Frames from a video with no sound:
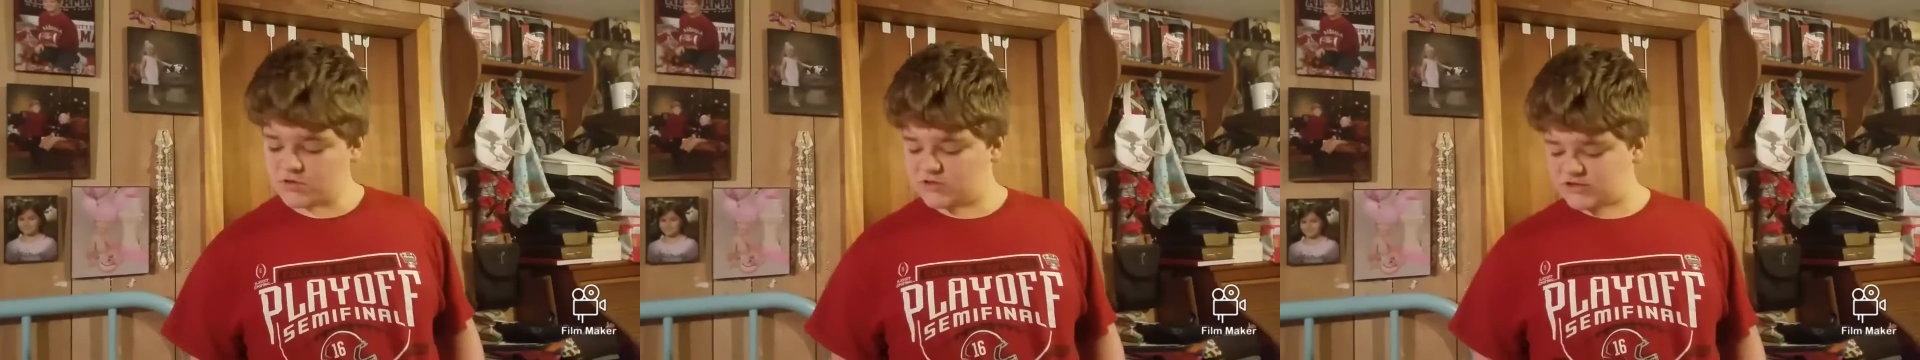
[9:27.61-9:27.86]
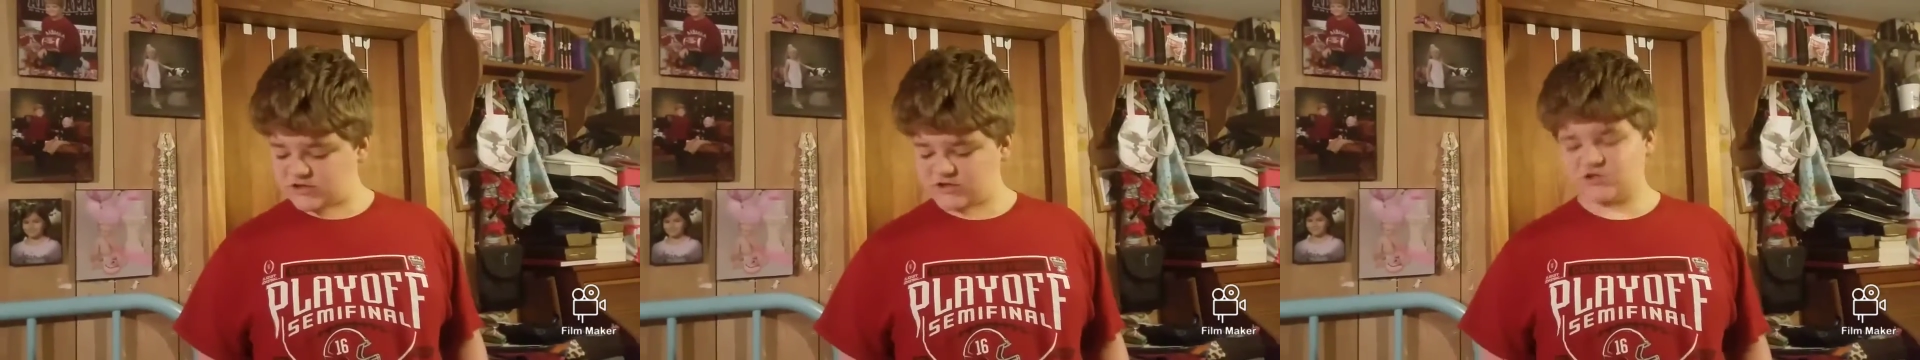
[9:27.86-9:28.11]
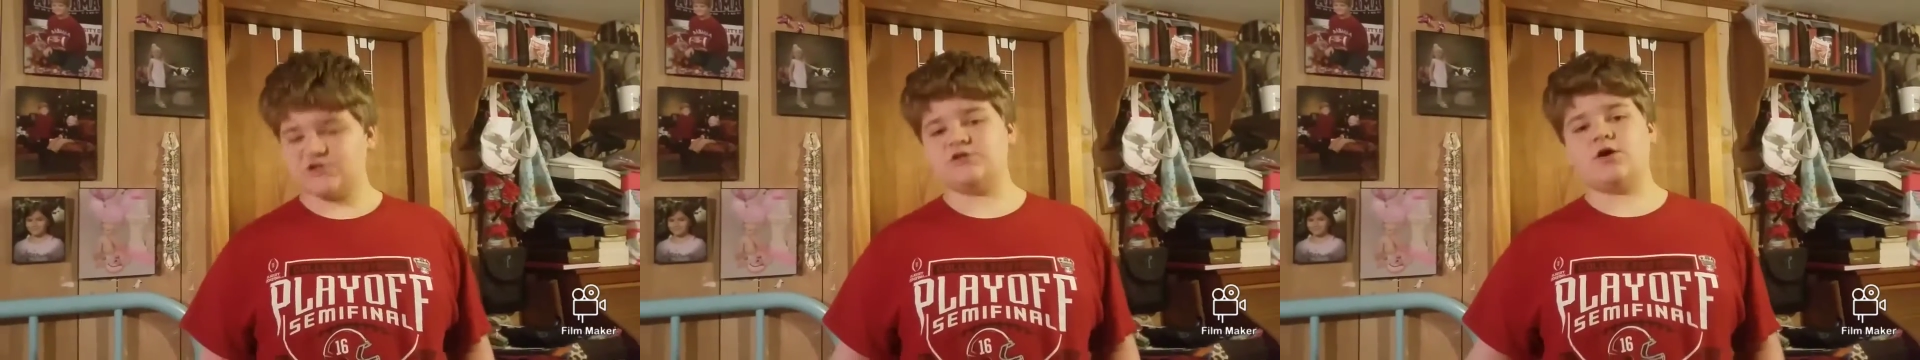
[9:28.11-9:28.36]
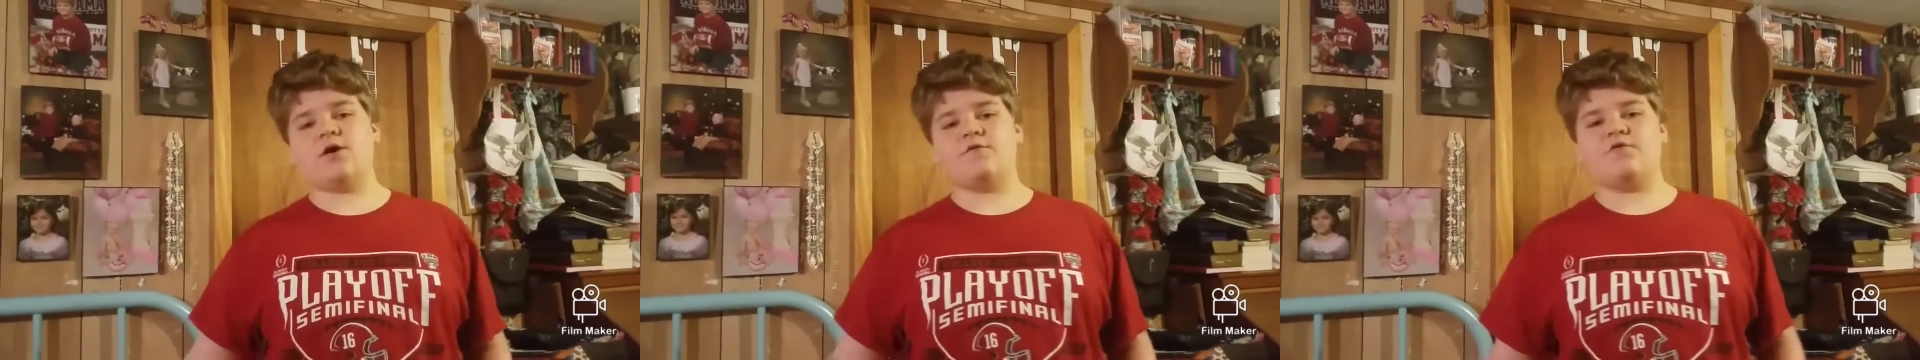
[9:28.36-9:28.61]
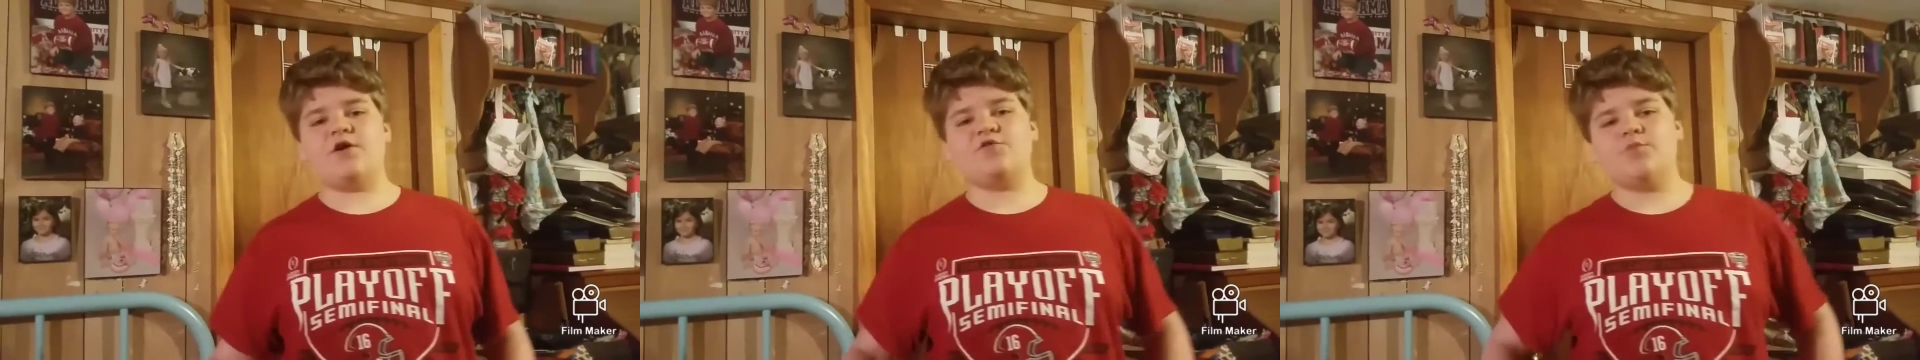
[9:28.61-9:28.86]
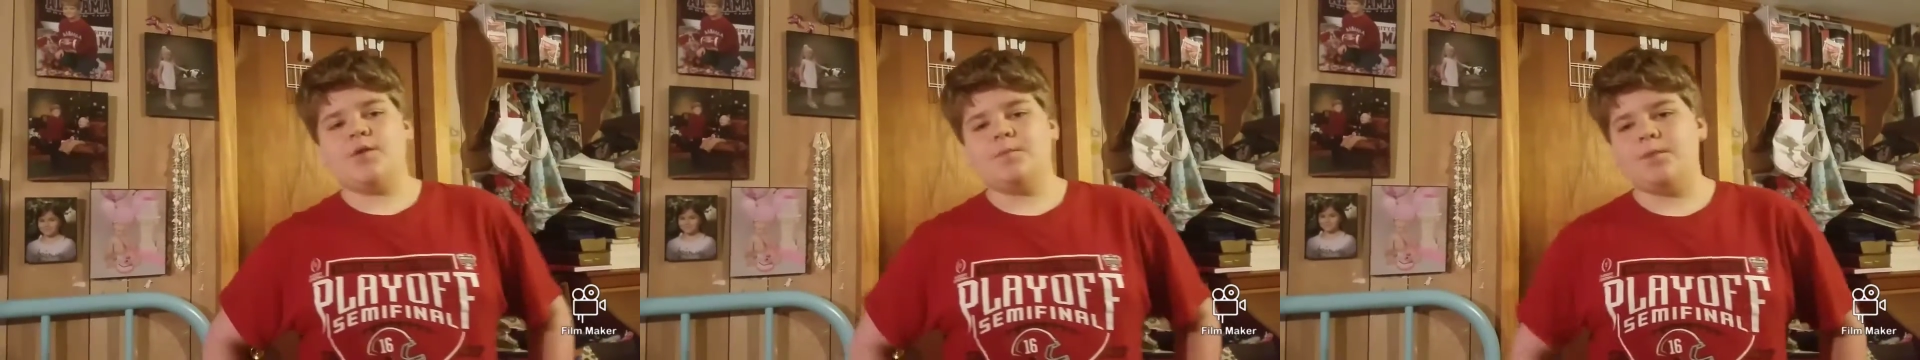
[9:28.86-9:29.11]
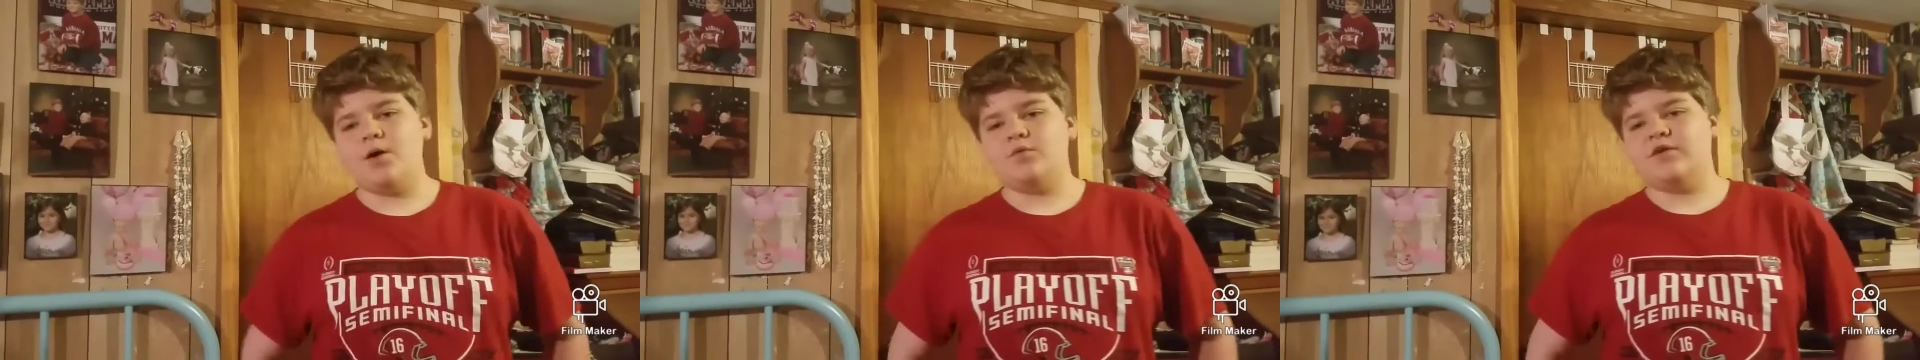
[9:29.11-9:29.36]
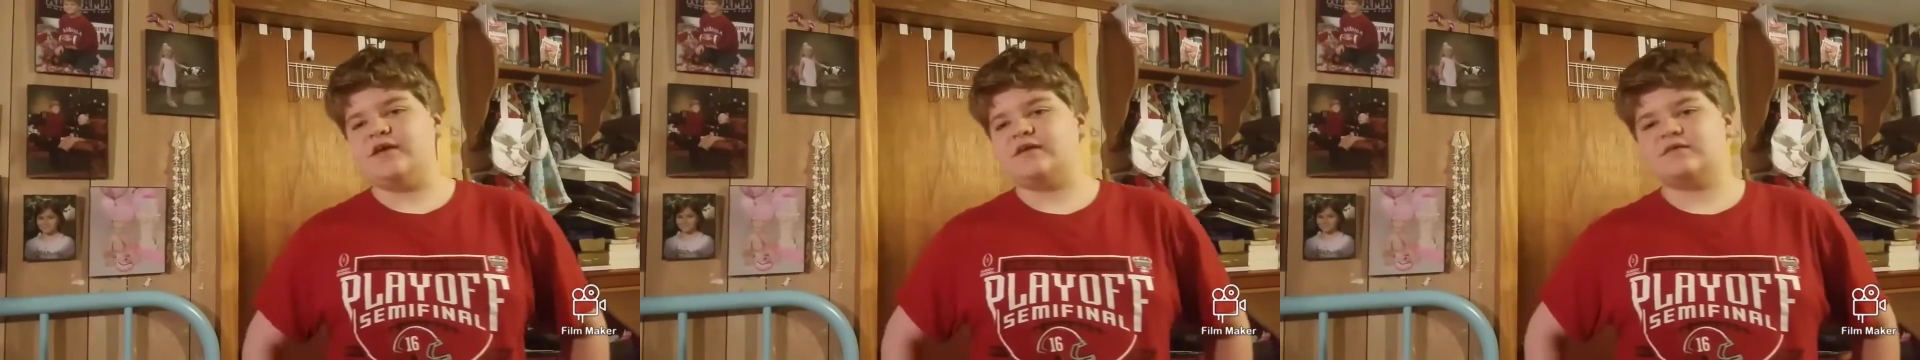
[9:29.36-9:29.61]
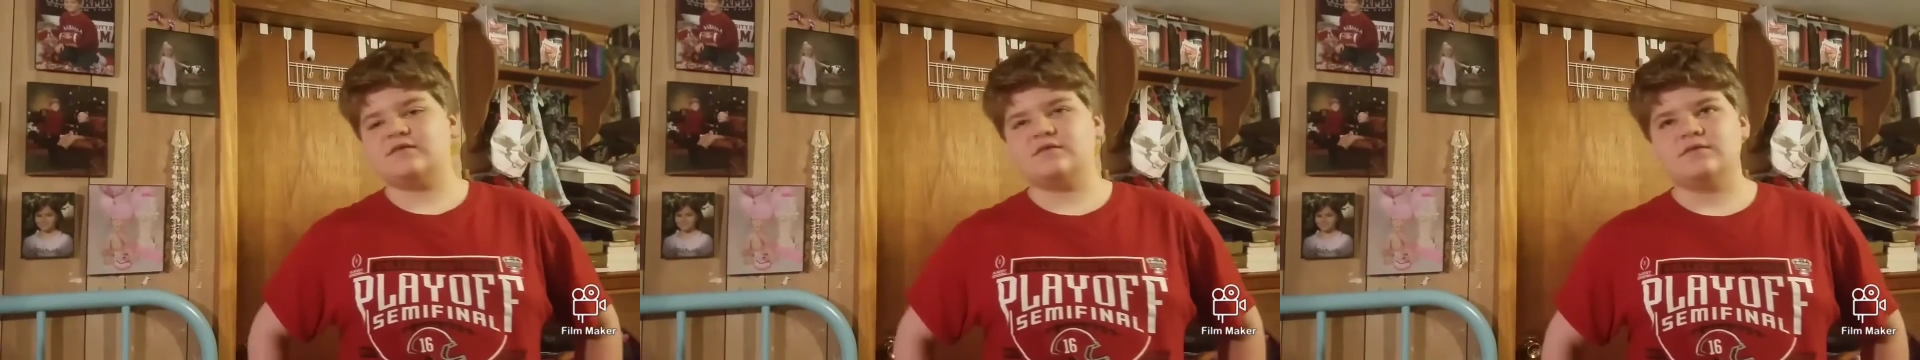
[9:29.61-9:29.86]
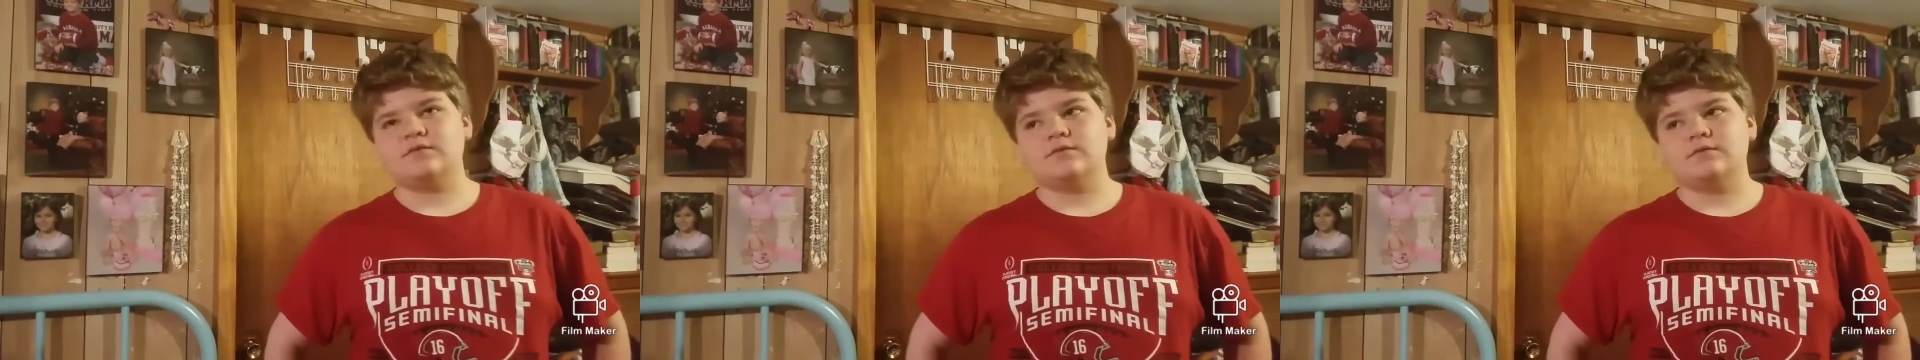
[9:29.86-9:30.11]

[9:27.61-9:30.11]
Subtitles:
is to start freshman Bo Nix.